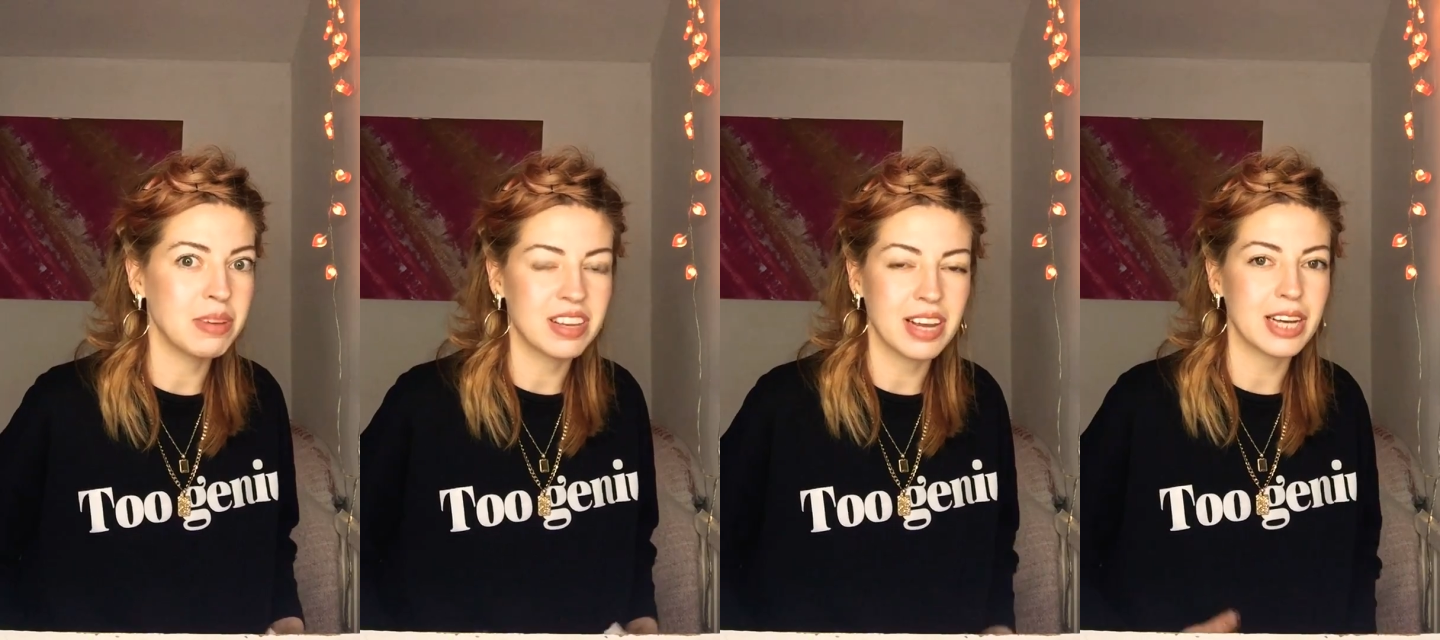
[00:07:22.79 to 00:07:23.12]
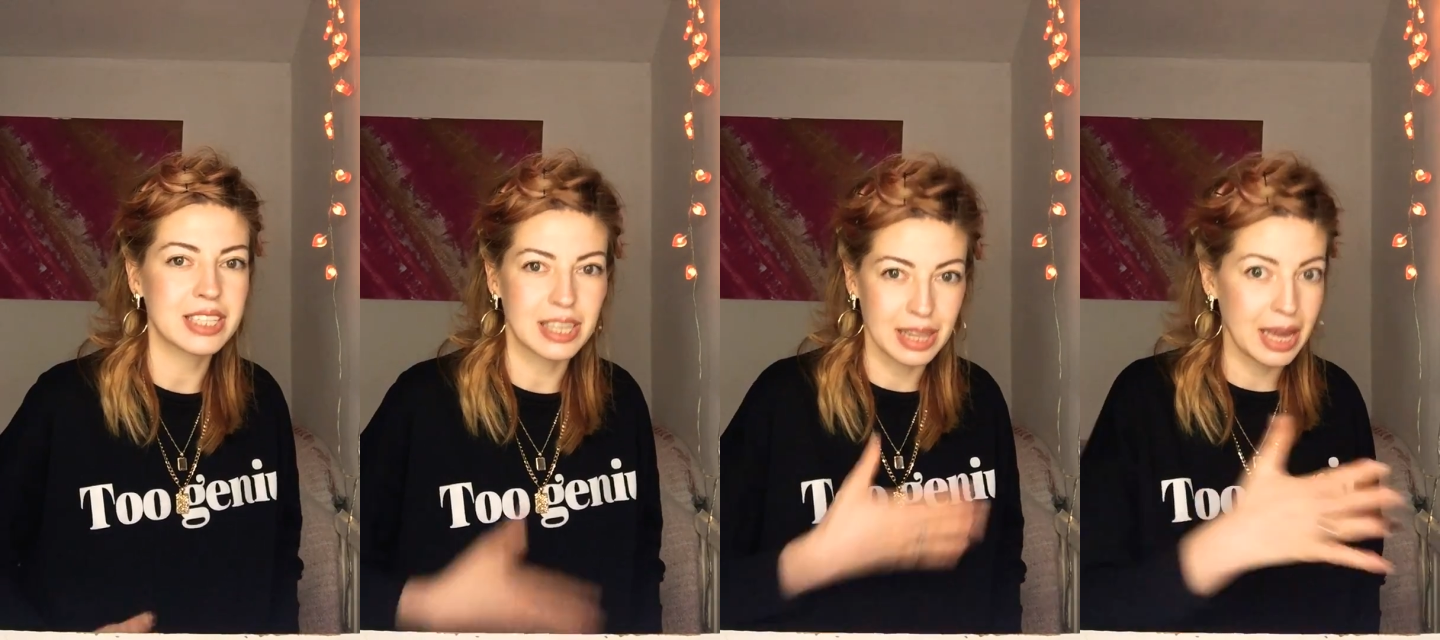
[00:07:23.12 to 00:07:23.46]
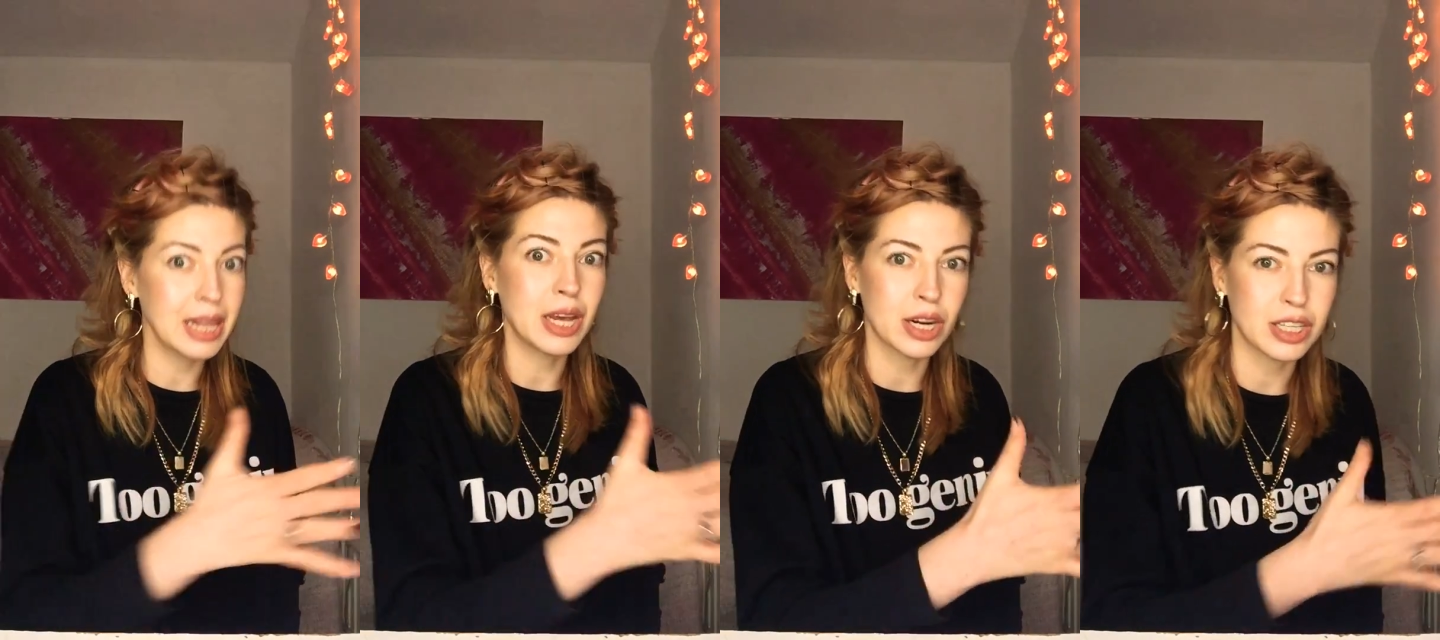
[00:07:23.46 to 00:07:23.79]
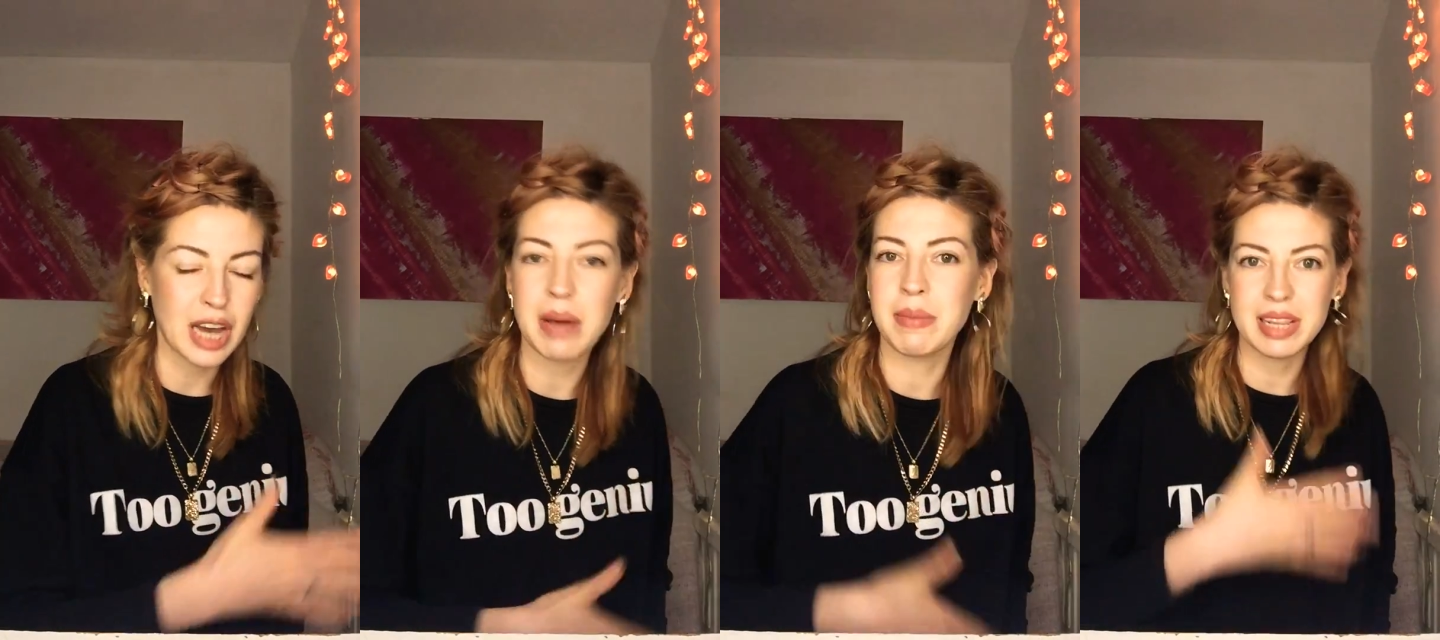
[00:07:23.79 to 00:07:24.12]
it takes linear
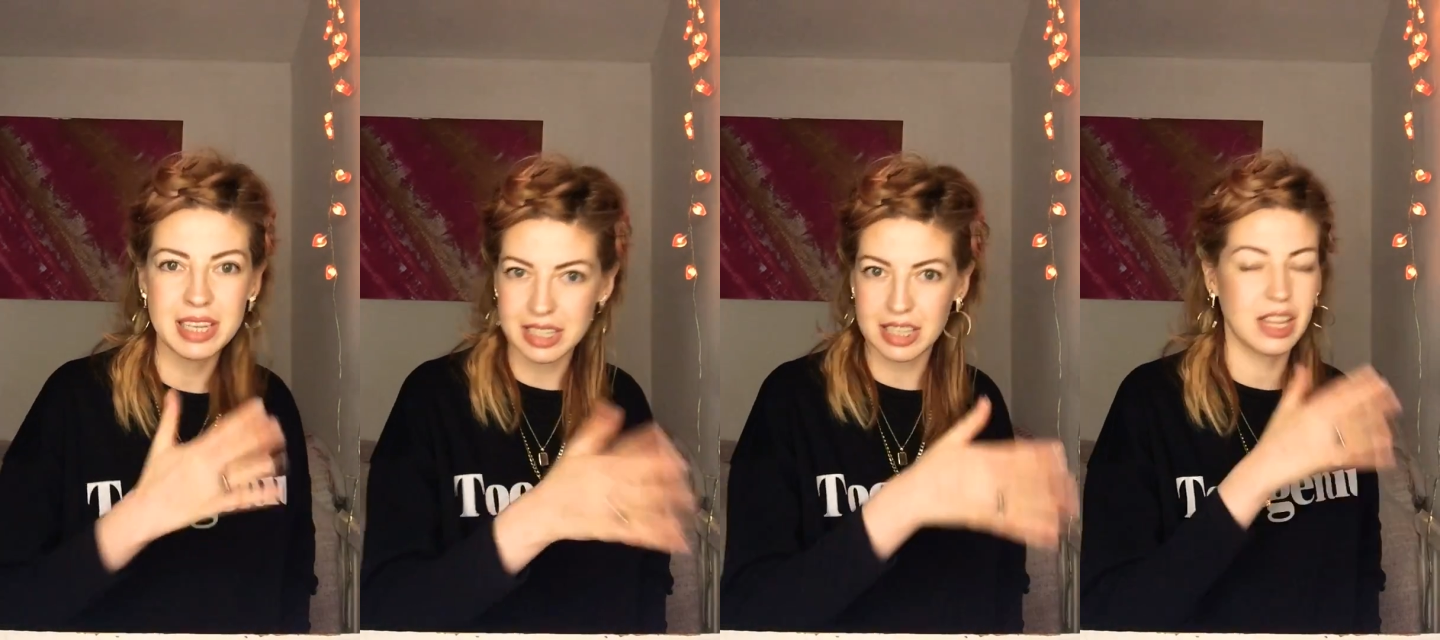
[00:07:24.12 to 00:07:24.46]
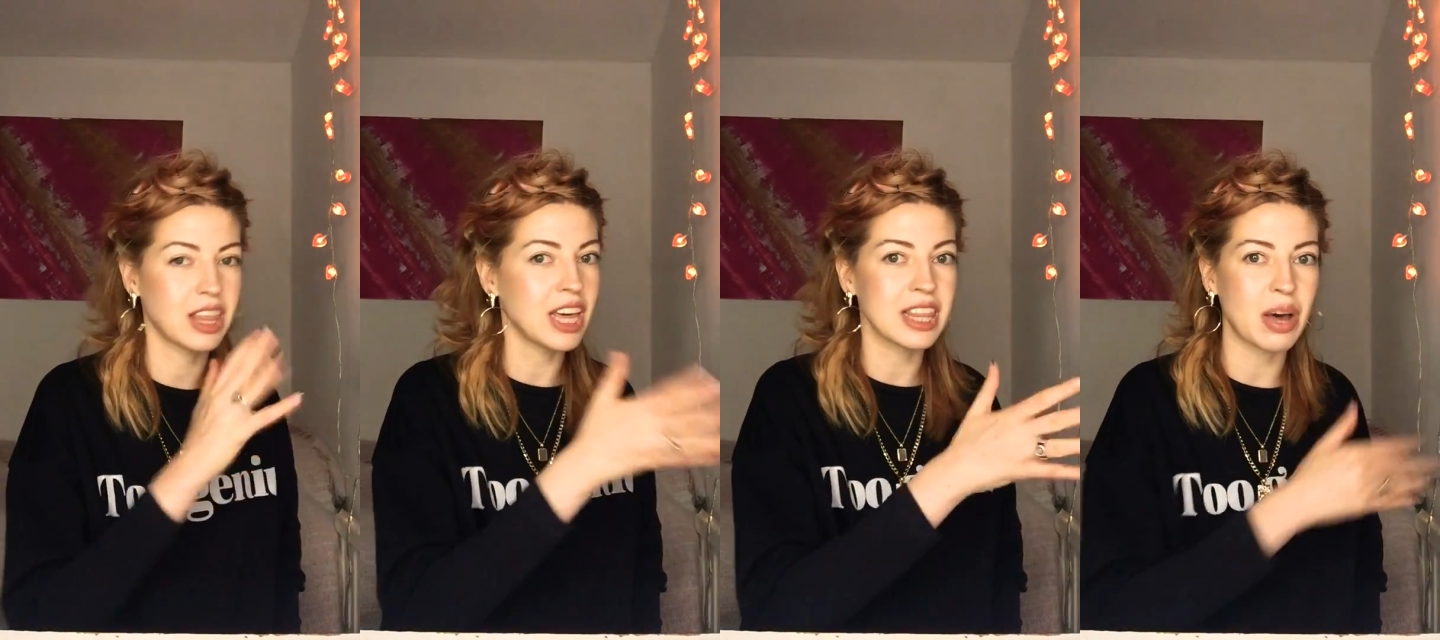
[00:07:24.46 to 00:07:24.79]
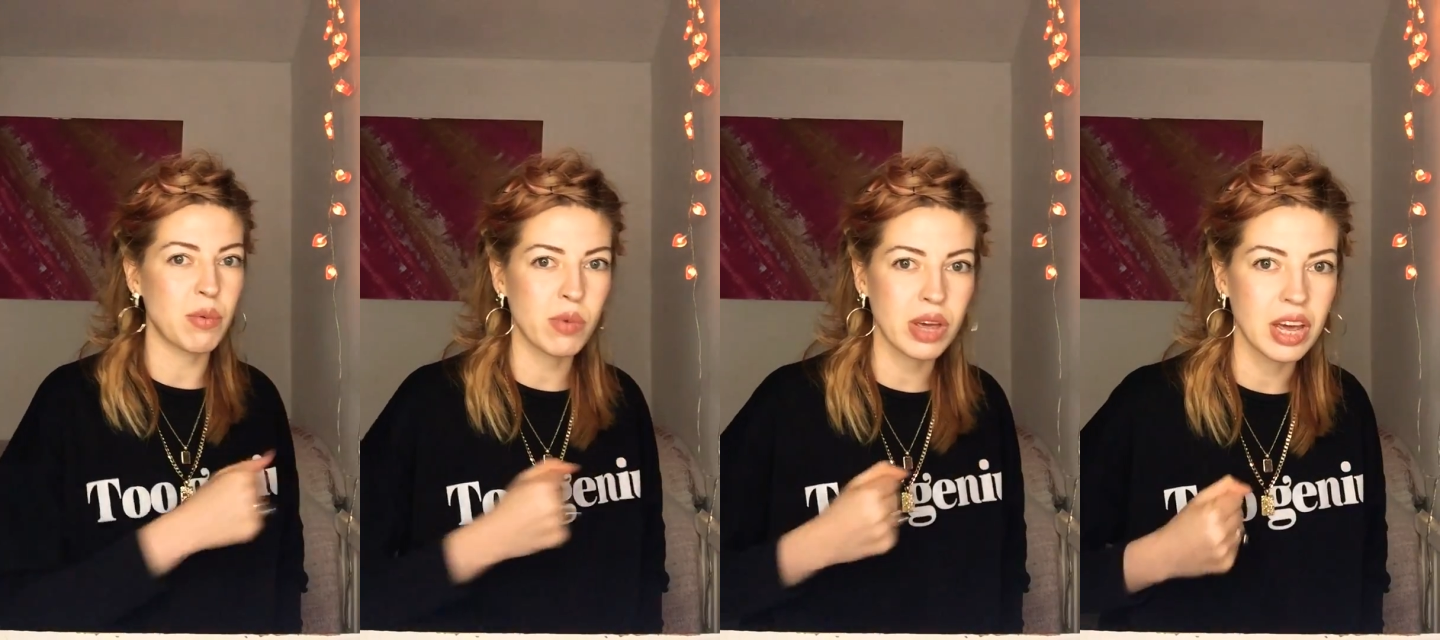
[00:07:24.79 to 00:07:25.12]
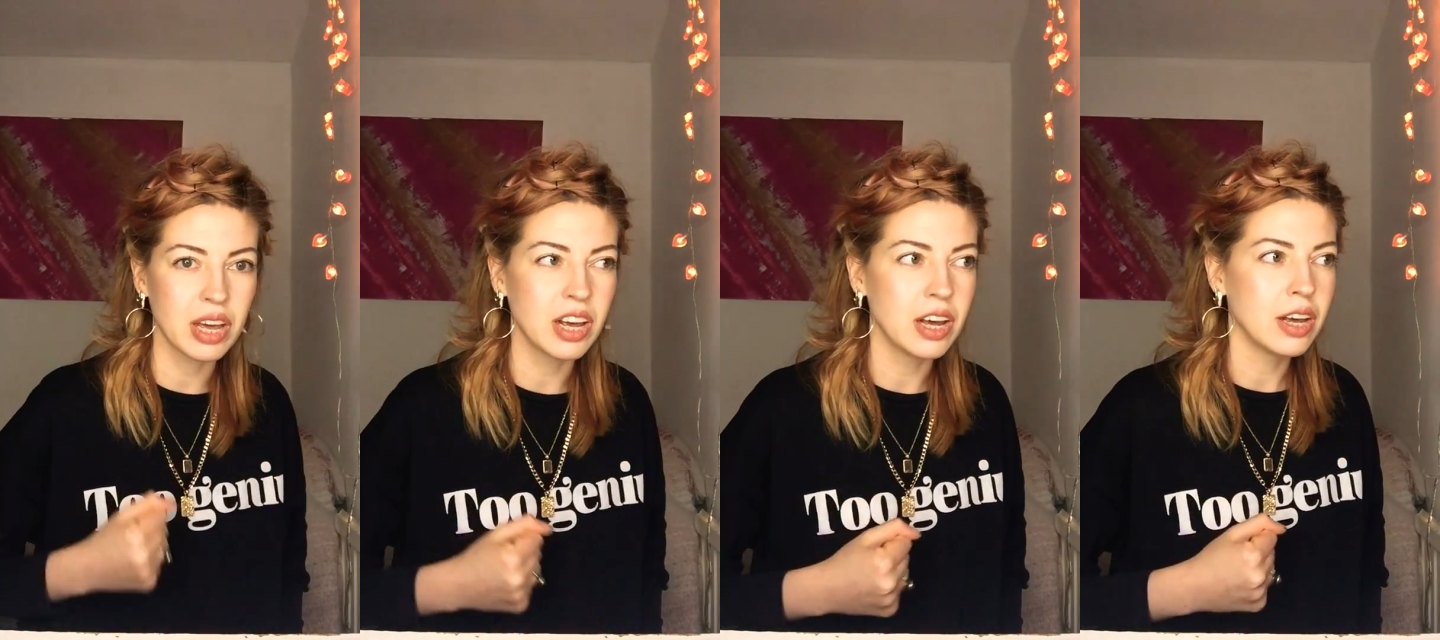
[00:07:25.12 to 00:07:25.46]
time, at least the thing that we